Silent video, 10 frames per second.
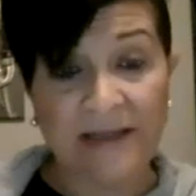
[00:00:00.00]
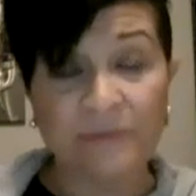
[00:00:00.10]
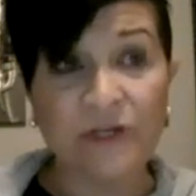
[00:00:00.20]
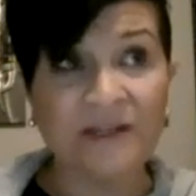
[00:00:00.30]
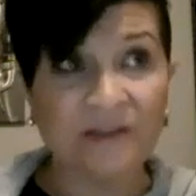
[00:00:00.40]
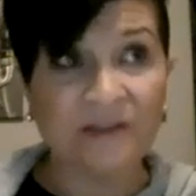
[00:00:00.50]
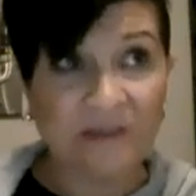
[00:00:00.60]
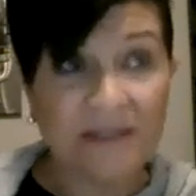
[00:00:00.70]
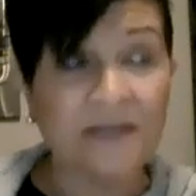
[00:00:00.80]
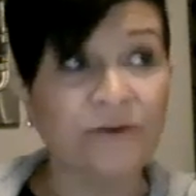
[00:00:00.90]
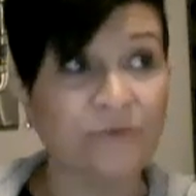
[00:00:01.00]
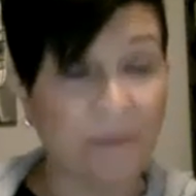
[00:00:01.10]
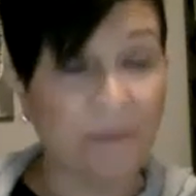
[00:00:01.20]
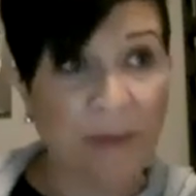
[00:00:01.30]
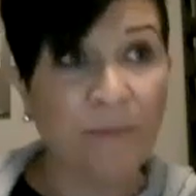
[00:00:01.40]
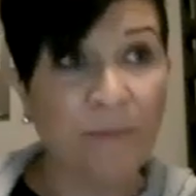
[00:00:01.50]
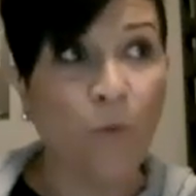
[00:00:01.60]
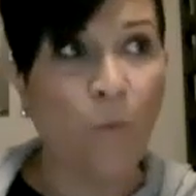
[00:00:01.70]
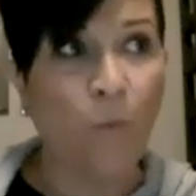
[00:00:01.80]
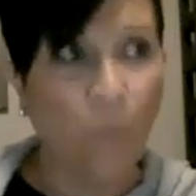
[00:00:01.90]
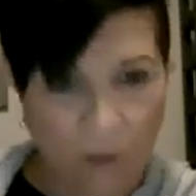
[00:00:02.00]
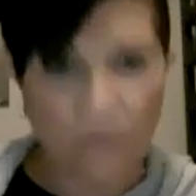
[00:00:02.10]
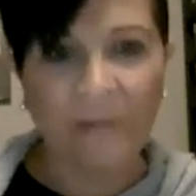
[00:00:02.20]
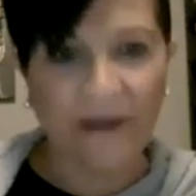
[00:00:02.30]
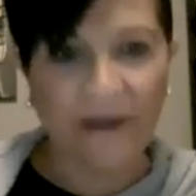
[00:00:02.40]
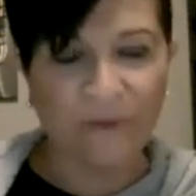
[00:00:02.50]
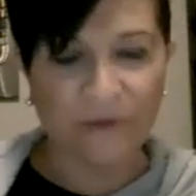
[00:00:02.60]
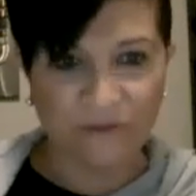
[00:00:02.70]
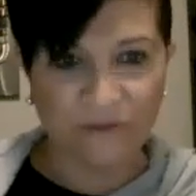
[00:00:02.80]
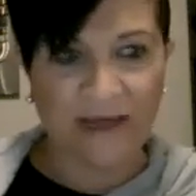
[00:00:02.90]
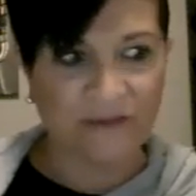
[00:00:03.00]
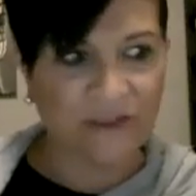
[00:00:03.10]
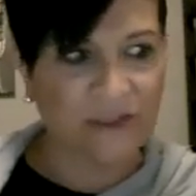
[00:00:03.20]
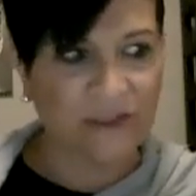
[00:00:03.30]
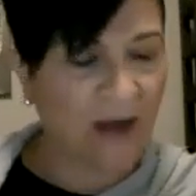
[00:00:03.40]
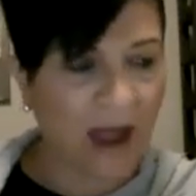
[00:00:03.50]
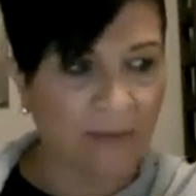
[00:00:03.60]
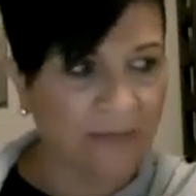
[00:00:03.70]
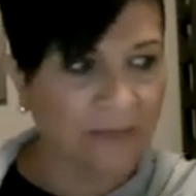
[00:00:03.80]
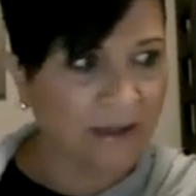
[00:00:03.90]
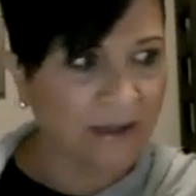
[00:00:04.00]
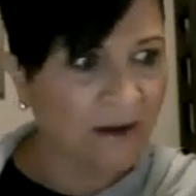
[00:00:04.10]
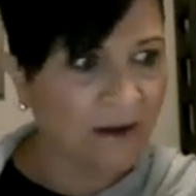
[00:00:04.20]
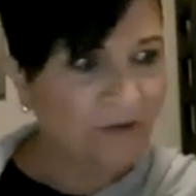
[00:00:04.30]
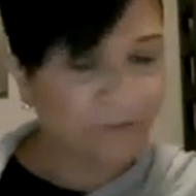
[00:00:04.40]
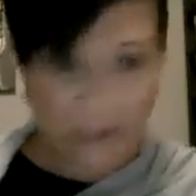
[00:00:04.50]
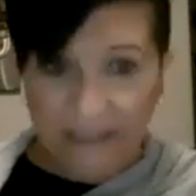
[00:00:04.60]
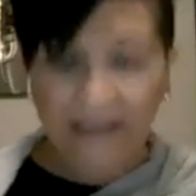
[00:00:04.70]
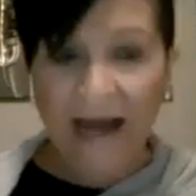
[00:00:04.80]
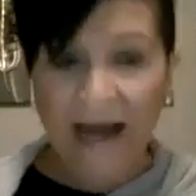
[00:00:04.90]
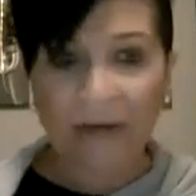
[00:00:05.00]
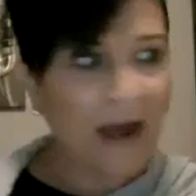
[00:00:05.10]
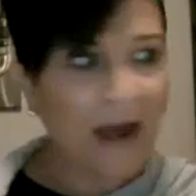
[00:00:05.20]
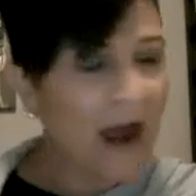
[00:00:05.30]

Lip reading: I'm trying to sit here and remember what were my goals for last year. I'm like freaking out.